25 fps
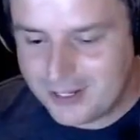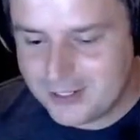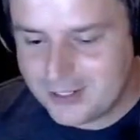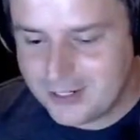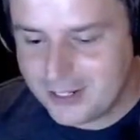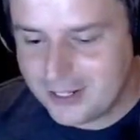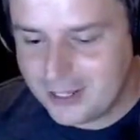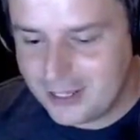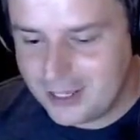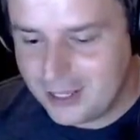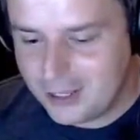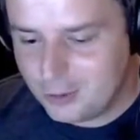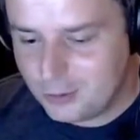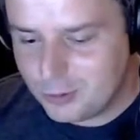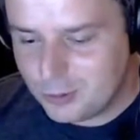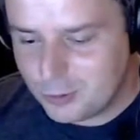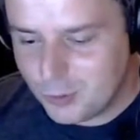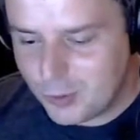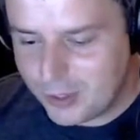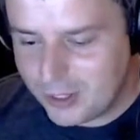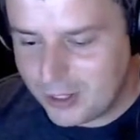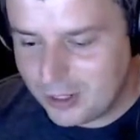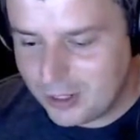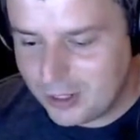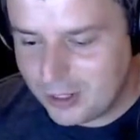he was
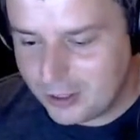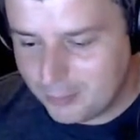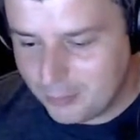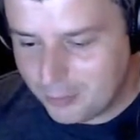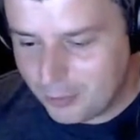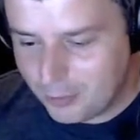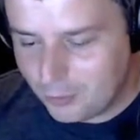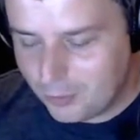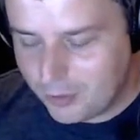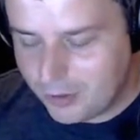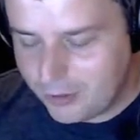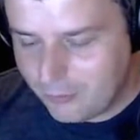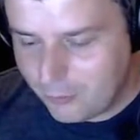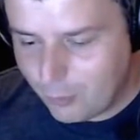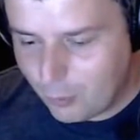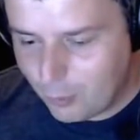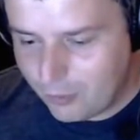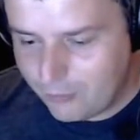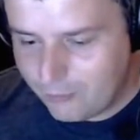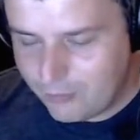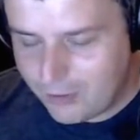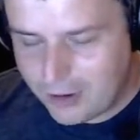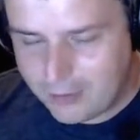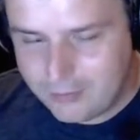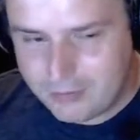waking up 3, 4,
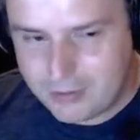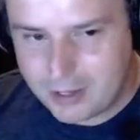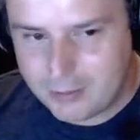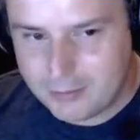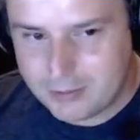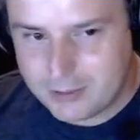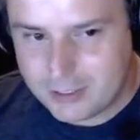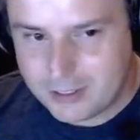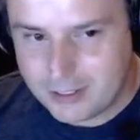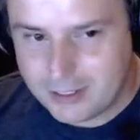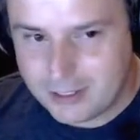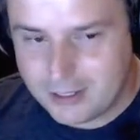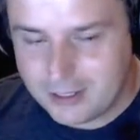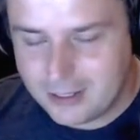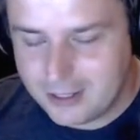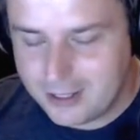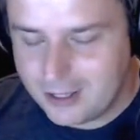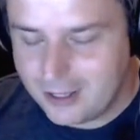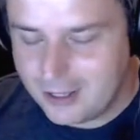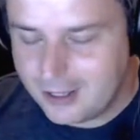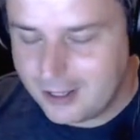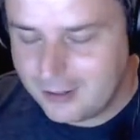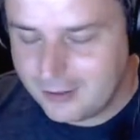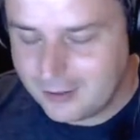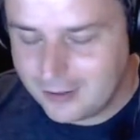5 times a night.
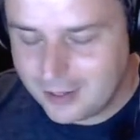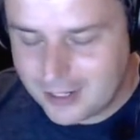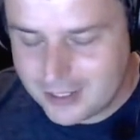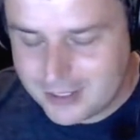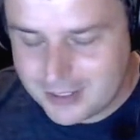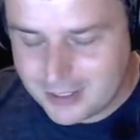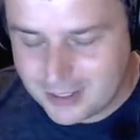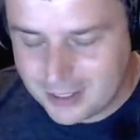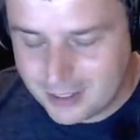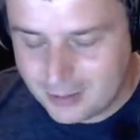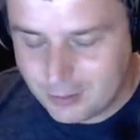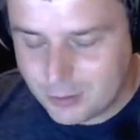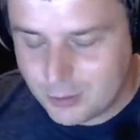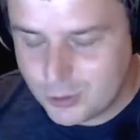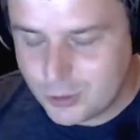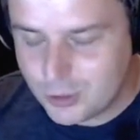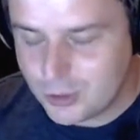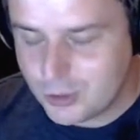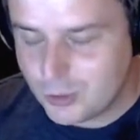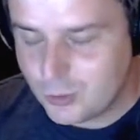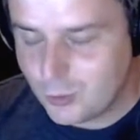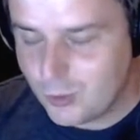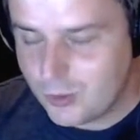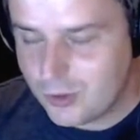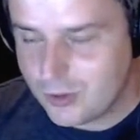Last night it was just
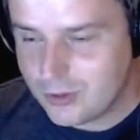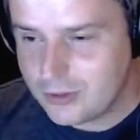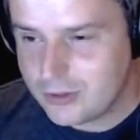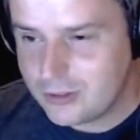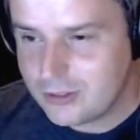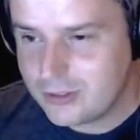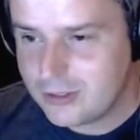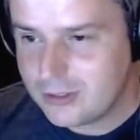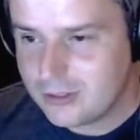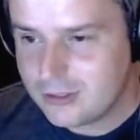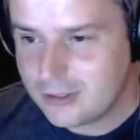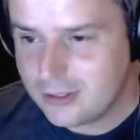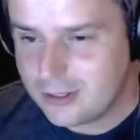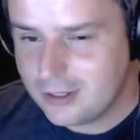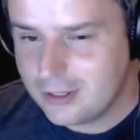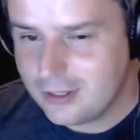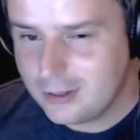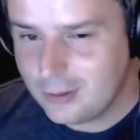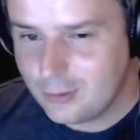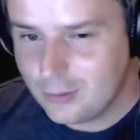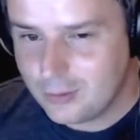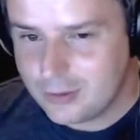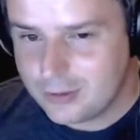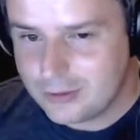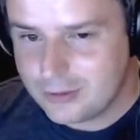once. It
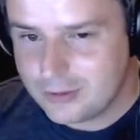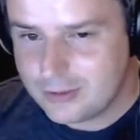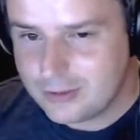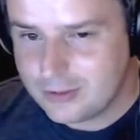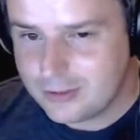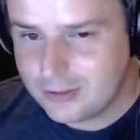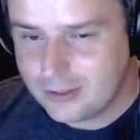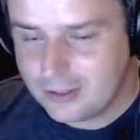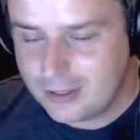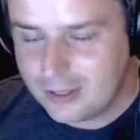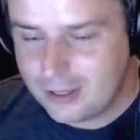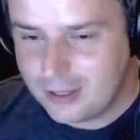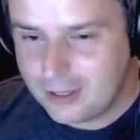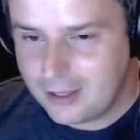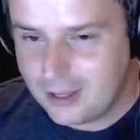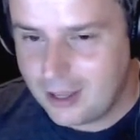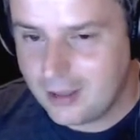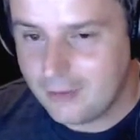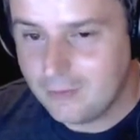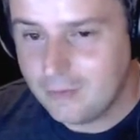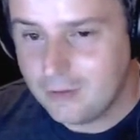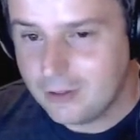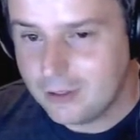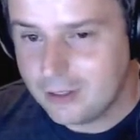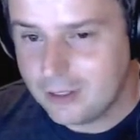was
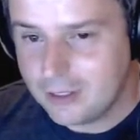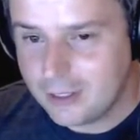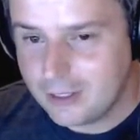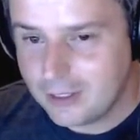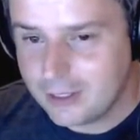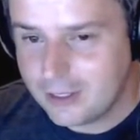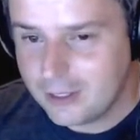heavenly.